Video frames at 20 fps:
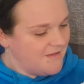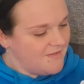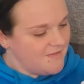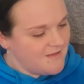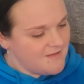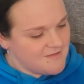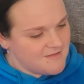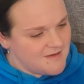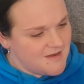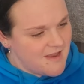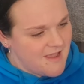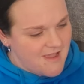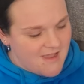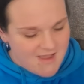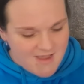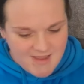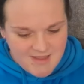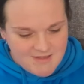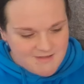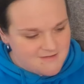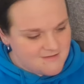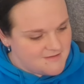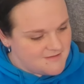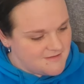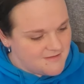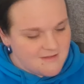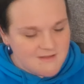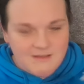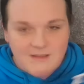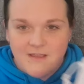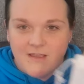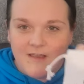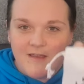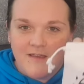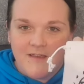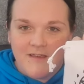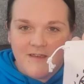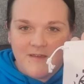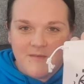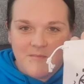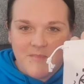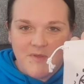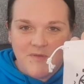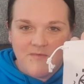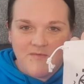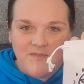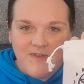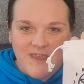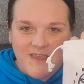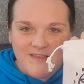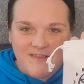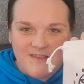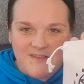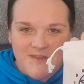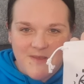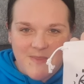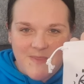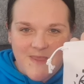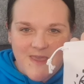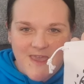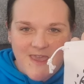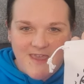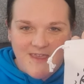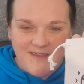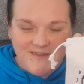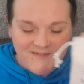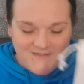That's nice. Moon phases on there.